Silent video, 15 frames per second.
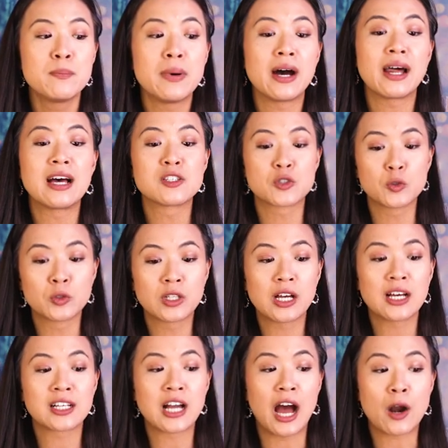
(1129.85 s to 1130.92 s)
but
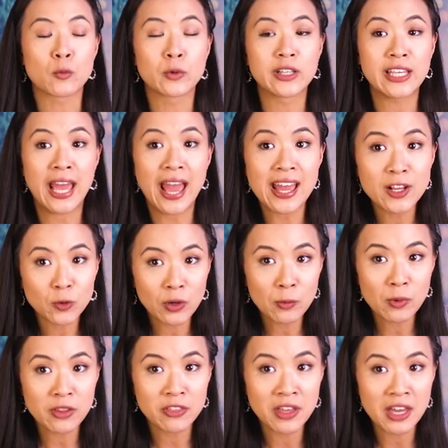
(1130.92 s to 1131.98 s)
Azula got really
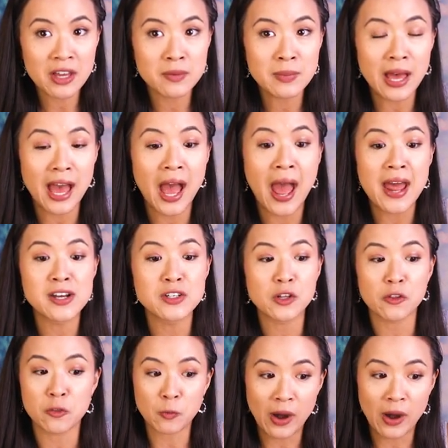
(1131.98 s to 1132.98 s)
angry with him and